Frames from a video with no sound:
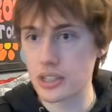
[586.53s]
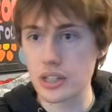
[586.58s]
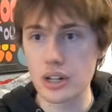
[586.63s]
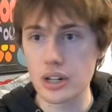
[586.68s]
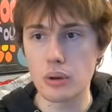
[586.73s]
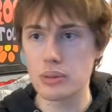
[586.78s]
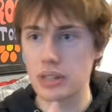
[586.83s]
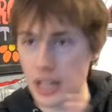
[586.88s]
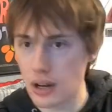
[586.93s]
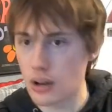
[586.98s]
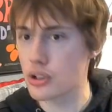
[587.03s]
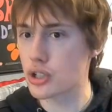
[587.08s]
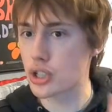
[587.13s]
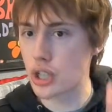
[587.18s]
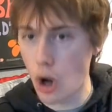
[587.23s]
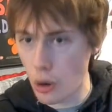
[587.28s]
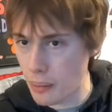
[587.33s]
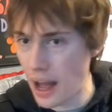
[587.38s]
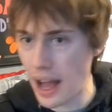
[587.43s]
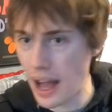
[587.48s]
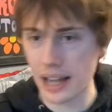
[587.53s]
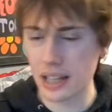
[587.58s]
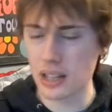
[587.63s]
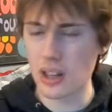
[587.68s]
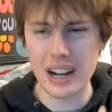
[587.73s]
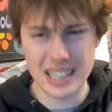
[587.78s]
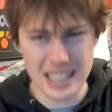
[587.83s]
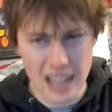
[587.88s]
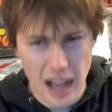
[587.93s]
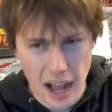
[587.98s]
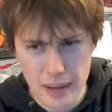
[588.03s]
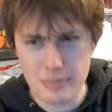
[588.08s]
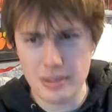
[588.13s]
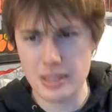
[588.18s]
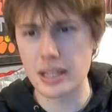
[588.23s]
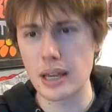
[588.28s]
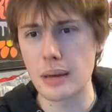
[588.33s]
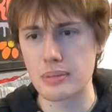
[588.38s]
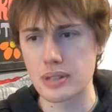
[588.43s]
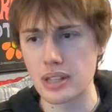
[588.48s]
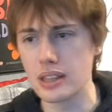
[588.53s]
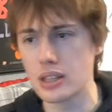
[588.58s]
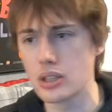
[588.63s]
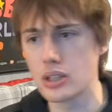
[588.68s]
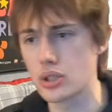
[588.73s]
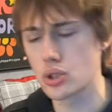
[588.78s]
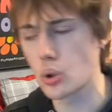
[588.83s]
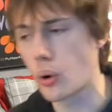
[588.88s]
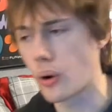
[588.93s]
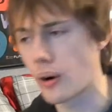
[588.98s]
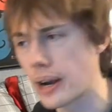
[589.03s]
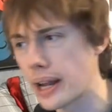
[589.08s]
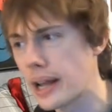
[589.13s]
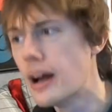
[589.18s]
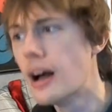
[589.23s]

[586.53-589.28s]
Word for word: you know, years go by, a lot of time skips in this story,